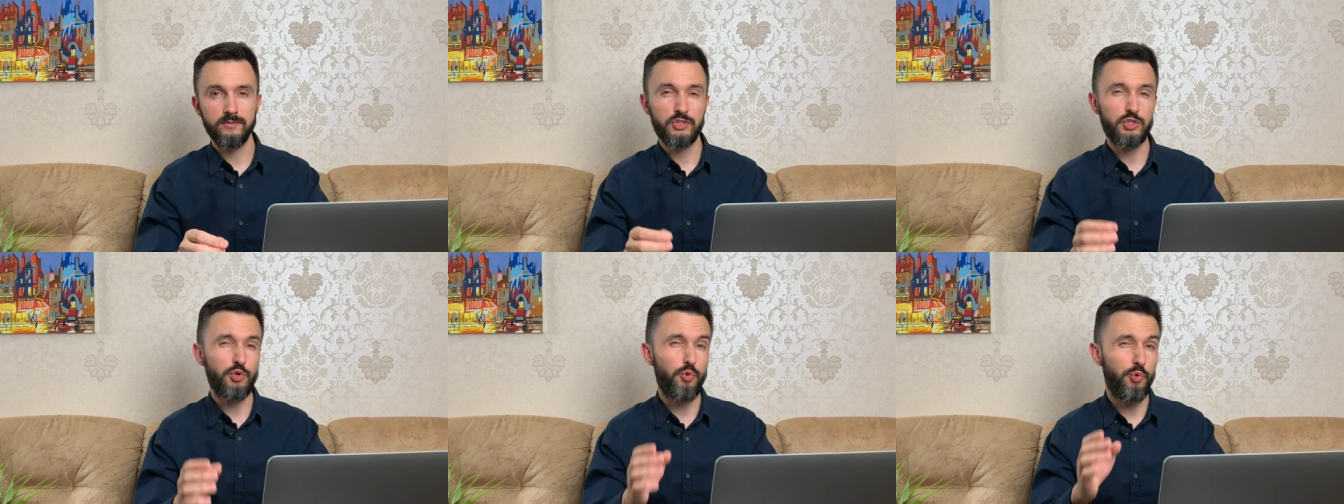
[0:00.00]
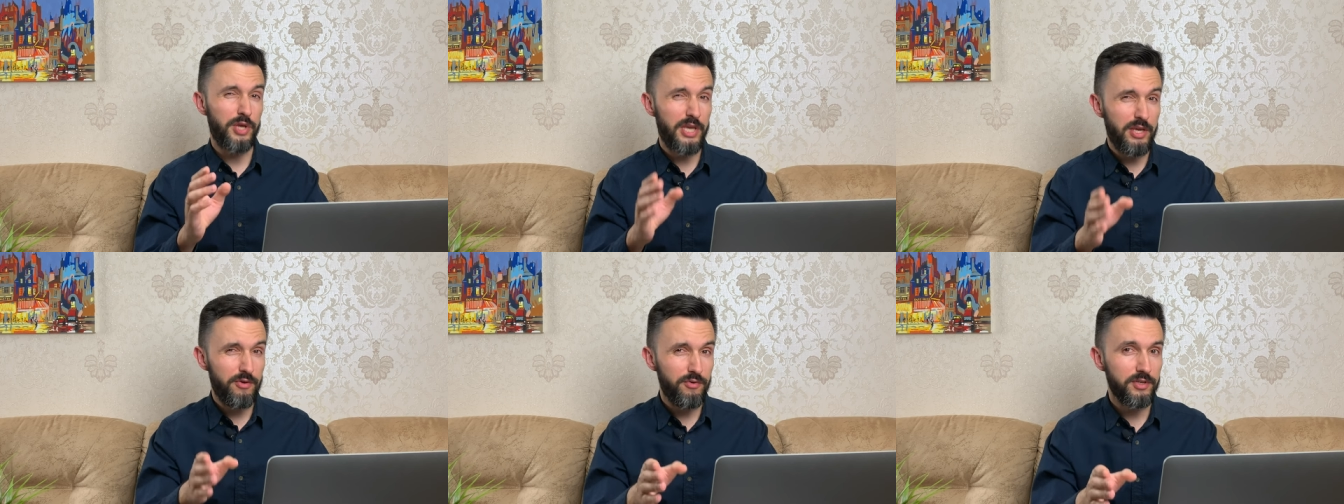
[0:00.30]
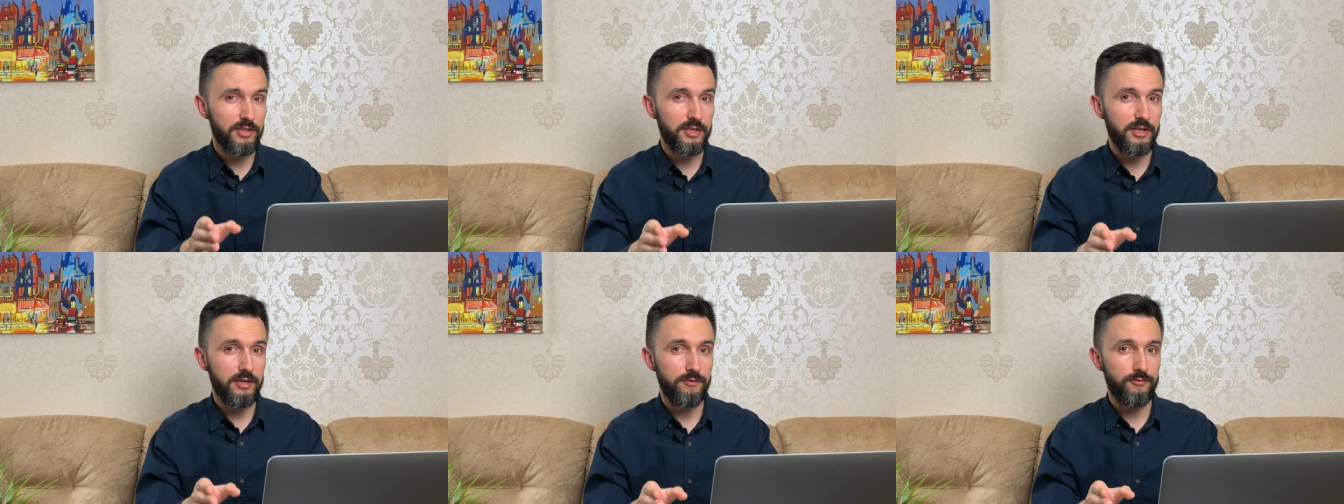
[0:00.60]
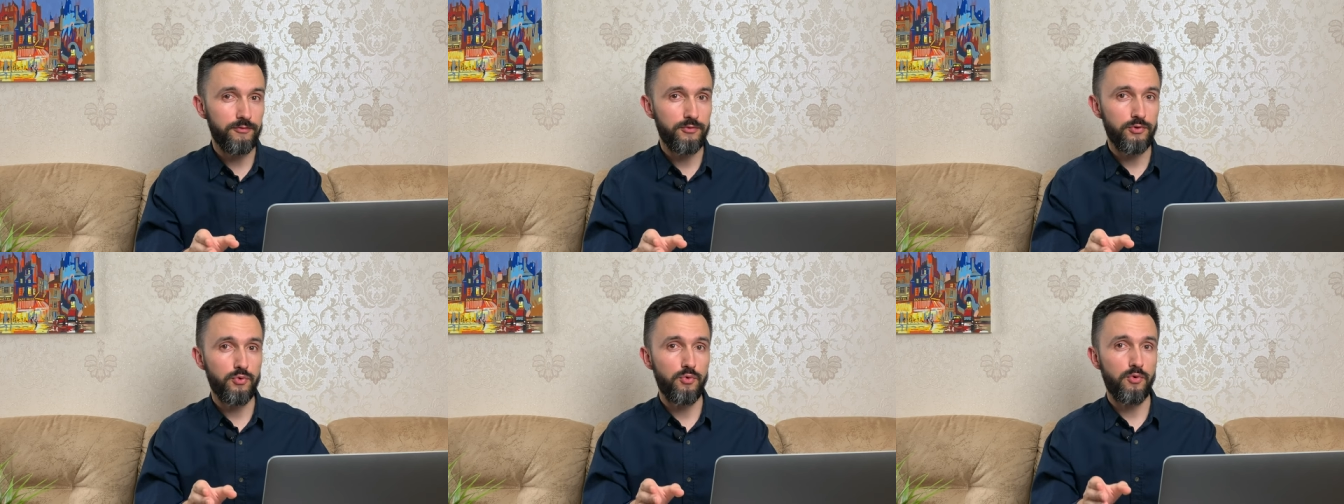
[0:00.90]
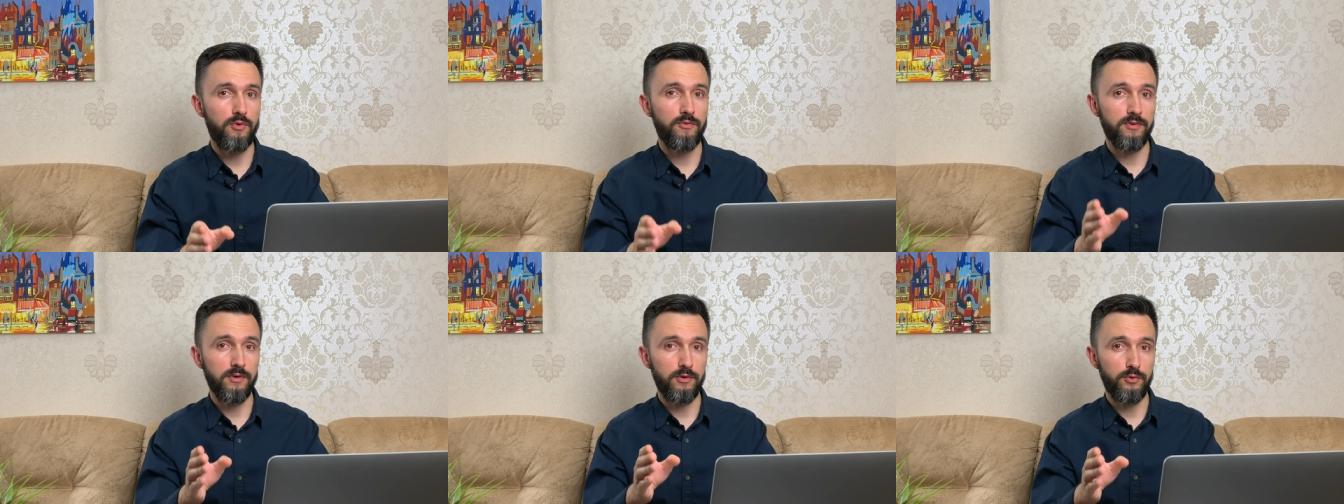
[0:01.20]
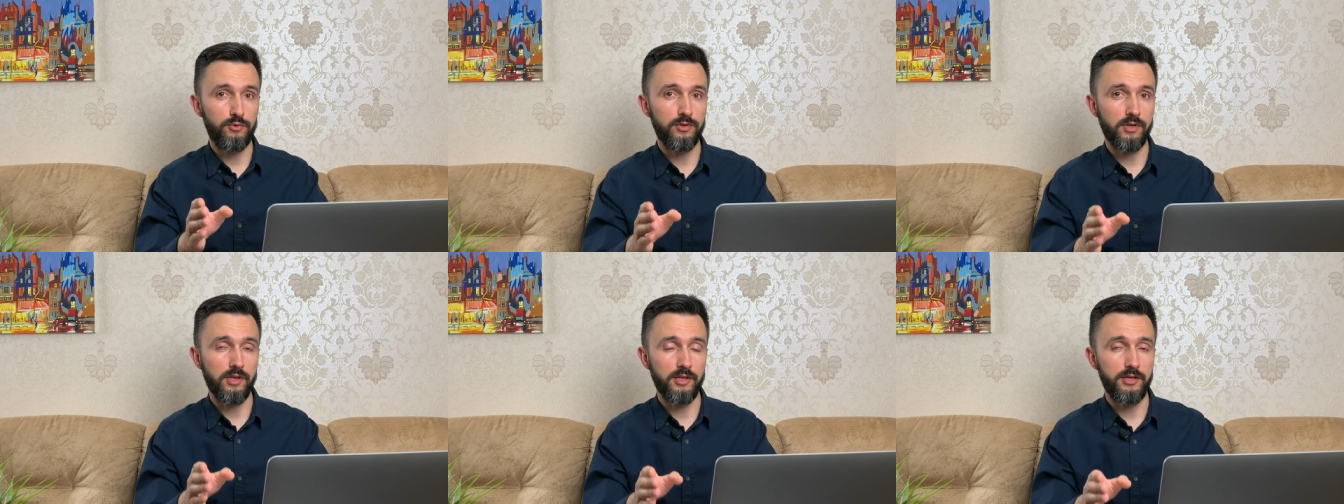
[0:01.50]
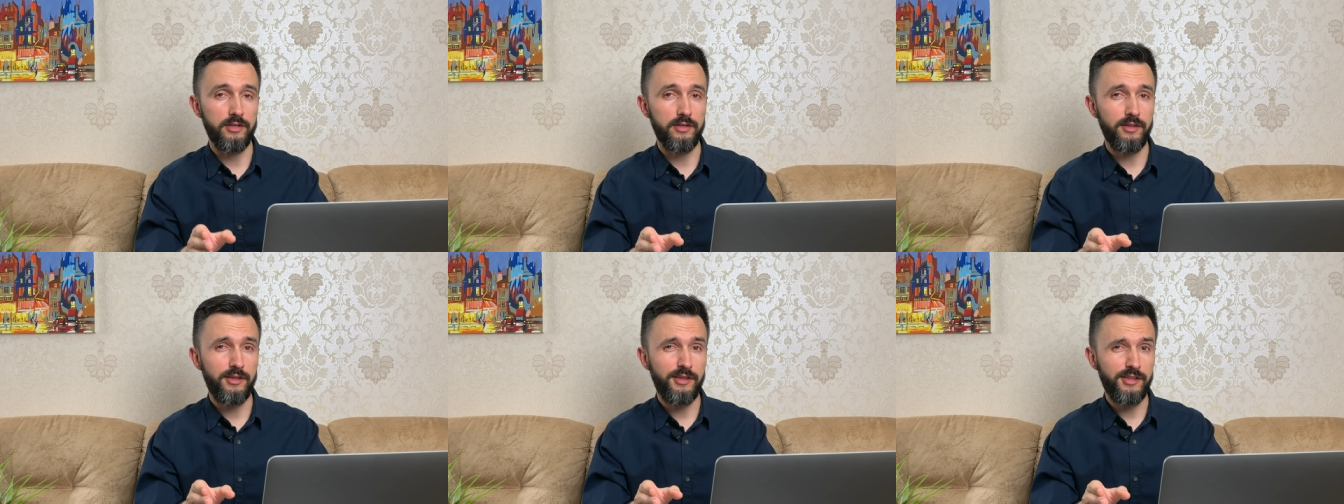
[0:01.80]
So even if you fluently
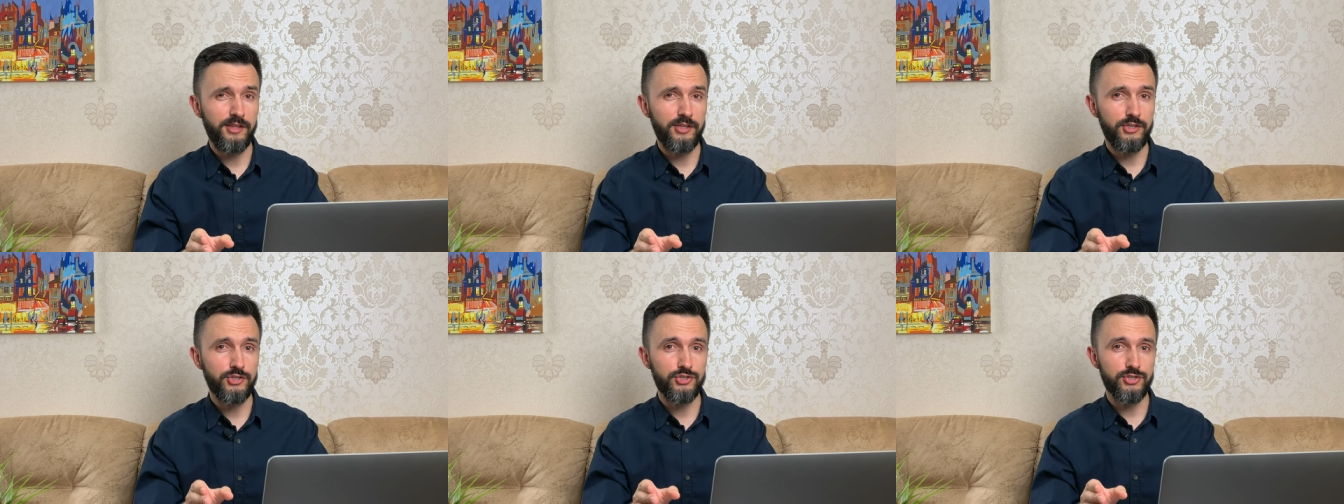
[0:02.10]
in English,